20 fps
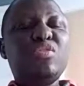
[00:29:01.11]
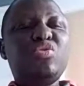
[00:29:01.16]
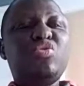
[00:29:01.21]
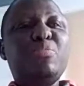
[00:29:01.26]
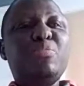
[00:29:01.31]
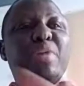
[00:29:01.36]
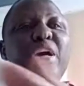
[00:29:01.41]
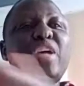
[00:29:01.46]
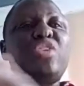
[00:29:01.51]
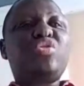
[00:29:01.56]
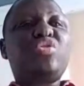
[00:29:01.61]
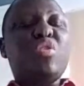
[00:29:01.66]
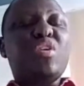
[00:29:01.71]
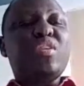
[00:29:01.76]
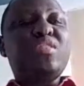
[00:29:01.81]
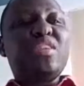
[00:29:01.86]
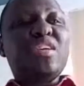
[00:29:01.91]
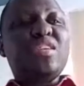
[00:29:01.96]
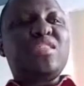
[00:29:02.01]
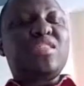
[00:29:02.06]
to make
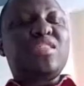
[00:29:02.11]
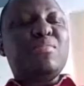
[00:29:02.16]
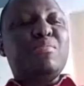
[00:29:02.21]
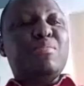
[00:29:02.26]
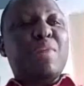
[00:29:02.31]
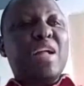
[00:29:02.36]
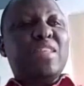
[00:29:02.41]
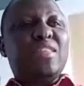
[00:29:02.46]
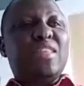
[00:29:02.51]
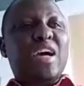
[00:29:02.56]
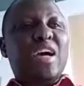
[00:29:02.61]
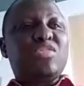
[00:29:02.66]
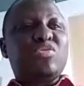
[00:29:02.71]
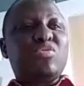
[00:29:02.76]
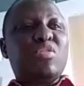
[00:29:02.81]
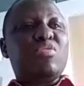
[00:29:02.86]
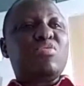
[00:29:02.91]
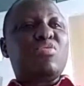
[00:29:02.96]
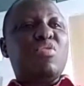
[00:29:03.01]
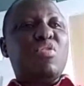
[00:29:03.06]
sure this month does
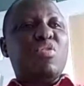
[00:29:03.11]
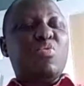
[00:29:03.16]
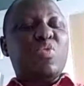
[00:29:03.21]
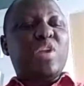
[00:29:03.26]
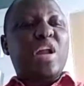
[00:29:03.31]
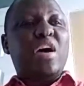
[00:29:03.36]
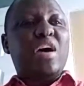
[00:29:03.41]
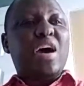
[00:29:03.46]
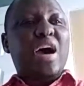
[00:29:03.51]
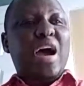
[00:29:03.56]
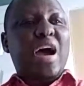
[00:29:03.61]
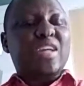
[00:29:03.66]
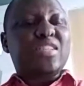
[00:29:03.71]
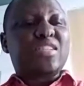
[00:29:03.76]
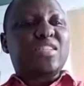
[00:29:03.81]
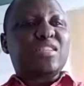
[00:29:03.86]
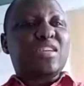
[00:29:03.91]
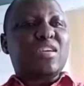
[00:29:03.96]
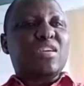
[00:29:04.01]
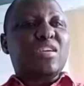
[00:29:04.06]
not go without
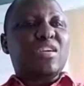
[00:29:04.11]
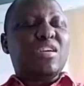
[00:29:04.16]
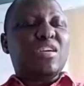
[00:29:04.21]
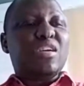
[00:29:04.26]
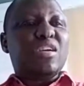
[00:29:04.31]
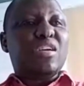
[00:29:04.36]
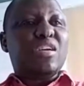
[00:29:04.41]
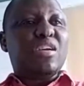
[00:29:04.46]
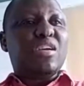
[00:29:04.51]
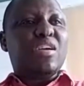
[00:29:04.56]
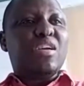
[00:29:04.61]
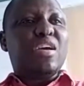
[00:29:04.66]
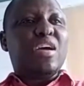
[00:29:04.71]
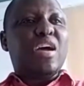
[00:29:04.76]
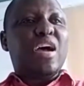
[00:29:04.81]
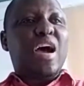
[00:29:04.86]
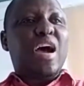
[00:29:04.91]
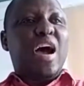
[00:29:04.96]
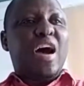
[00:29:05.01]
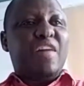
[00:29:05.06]
us
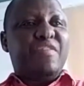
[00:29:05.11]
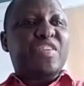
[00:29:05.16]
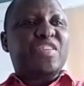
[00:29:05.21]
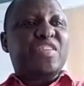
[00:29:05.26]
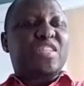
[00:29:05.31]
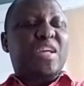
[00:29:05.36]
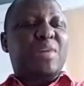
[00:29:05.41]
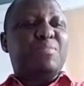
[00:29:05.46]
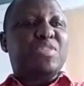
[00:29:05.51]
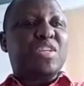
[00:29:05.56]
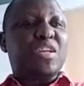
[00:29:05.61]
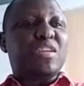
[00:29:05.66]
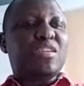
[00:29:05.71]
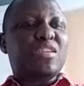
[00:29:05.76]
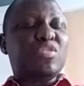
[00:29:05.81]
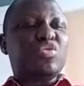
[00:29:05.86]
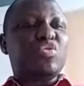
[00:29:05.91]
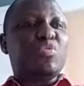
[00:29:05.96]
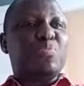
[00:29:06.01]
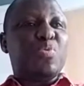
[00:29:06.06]
having something
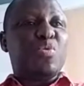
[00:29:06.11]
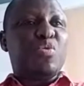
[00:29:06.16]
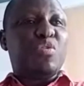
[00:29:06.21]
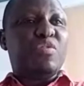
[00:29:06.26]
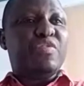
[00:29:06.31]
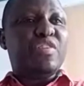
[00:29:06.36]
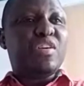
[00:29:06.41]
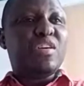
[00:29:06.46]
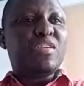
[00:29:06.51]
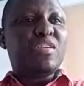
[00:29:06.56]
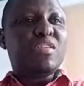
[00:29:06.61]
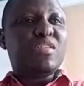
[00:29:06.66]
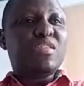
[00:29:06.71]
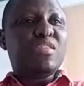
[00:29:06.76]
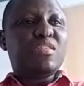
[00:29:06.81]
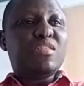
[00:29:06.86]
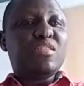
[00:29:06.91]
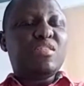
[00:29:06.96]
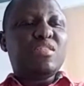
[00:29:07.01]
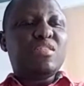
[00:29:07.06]
to prove.
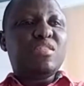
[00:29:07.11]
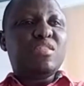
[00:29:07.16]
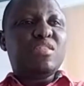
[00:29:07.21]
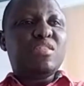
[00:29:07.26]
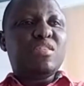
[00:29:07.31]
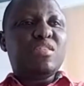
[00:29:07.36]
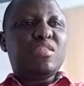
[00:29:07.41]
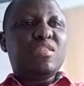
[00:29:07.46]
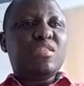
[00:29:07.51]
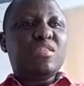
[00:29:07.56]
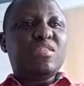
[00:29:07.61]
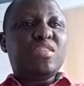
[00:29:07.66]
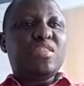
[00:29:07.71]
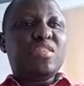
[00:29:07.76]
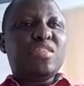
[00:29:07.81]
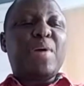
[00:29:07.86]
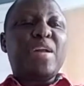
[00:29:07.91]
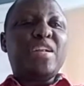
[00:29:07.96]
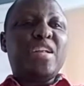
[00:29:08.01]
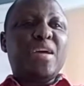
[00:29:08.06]

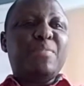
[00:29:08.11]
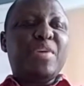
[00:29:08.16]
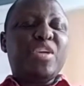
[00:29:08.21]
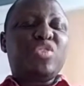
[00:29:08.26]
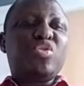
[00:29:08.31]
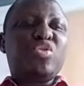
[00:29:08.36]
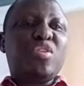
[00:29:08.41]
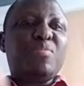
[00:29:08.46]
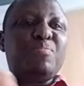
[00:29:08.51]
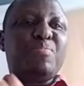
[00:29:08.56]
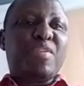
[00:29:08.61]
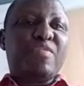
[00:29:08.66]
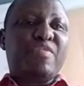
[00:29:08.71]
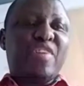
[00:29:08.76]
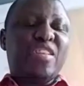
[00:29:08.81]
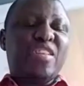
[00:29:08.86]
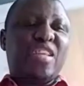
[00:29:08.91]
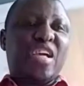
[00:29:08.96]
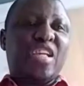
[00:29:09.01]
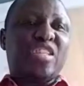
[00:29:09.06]
The pandemic shouldn't
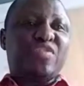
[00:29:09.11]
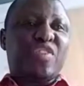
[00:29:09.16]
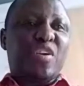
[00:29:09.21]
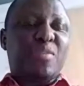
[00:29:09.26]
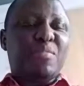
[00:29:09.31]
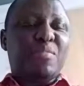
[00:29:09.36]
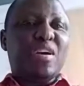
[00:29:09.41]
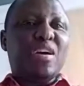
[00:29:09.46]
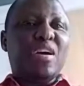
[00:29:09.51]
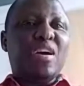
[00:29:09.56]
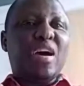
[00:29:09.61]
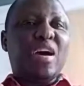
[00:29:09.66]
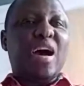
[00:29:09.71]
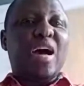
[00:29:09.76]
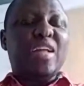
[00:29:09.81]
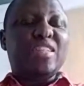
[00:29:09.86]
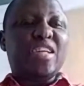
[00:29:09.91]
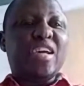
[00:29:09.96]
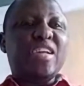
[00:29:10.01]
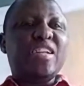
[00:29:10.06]
prevent us from
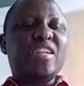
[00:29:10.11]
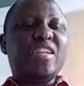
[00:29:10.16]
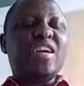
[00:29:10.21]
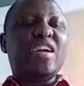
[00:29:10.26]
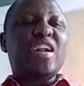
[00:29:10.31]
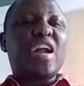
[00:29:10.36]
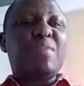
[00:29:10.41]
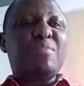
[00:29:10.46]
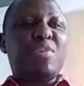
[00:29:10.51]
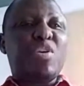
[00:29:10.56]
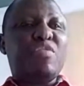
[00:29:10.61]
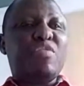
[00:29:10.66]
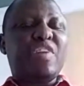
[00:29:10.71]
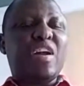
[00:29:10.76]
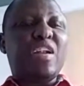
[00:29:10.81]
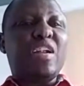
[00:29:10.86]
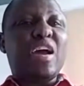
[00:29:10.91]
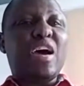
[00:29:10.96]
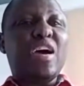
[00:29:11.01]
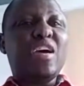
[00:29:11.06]
attaining the rahmah of
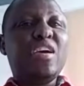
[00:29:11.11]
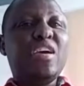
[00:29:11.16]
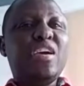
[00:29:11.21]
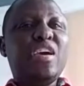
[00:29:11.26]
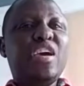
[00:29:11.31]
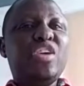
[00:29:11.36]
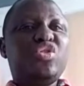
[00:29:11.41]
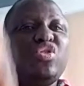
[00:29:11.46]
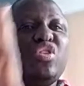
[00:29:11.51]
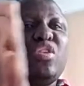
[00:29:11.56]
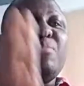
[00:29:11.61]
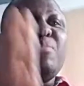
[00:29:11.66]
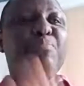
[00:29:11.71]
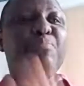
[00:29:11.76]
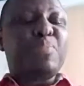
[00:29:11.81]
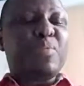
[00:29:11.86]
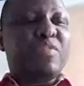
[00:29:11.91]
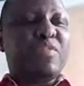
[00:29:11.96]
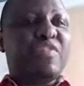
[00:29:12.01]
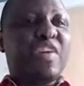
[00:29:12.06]
Allah. It shouldn't
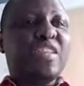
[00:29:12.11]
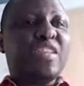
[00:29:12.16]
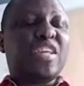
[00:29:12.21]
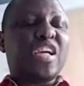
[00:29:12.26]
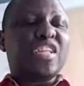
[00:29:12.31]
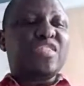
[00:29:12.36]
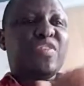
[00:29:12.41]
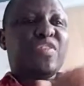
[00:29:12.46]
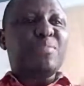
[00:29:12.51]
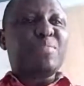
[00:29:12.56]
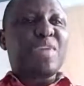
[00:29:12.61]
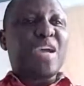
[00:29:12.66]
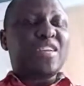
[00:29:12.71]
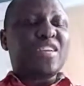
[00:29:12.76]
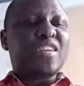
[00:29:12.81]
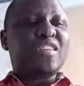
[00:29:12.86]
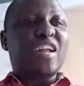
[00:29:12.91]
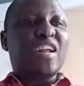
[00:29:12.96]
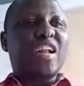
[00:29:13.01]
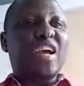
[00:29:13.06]
prevent us from
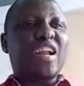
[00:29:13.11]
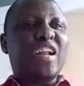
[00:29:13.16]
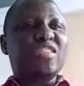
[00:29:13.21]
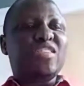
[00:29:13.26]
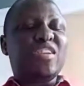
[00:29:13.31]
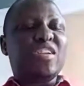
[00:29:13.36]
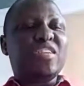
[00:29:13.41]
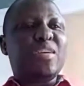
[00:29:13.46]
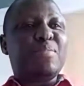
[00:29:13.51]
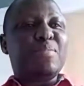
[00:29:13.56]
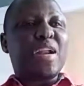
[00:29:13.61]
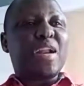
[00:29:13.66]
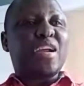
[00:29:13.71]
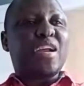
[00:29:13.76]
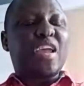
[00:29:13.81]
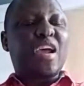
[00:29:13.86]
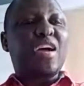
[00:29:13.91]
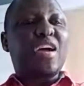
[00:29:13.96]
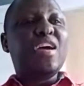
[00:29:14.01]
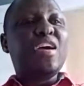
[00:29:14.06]
getting the
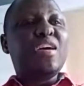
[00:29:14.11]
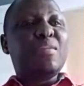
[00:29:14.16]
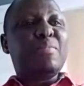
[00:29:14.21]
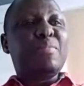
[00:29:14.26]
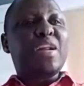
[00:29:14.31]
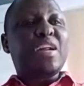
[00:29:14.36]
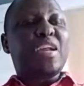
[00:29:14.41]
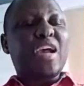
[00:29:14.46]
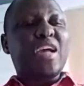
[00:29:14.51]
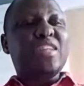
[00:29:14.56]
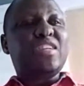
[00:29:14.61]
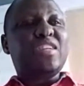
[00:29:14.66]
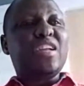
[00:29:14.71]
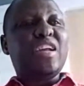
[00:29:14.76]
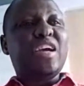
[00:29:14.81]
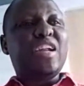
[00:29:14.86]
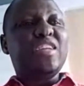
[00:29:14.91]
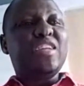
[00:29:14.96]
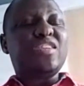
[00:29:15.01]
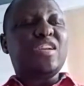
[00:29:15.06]
barakat in
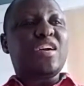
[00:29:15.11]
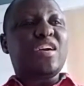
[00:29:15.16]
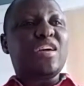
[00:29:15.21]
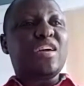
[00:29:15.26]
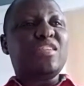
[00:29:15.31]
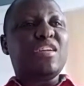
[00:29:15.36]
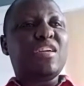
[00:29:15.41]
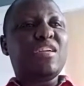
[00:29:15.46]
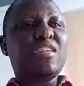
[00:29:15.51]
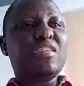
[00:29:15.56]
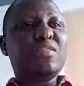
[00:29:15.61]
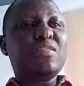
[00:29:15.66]
Laylatul Qadr.